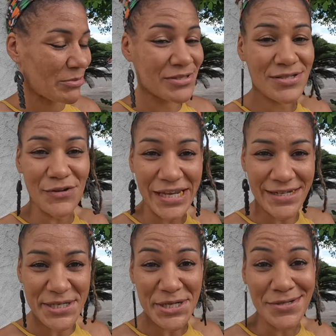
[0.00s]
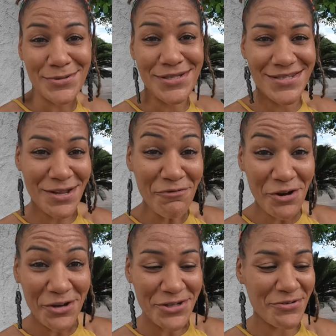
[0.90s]
this is for later, so this is now
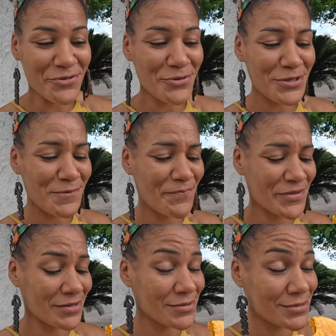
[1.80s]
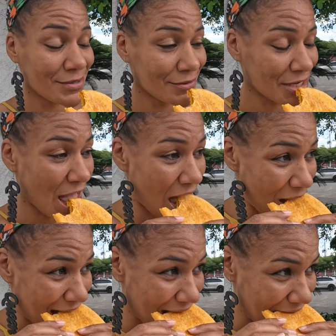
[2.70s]
for on the road, and it's so good. Oh
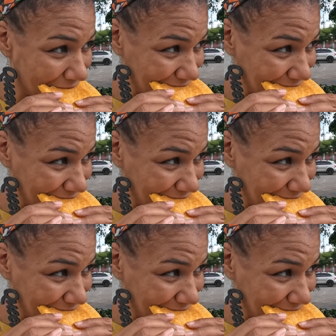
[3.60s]
my god.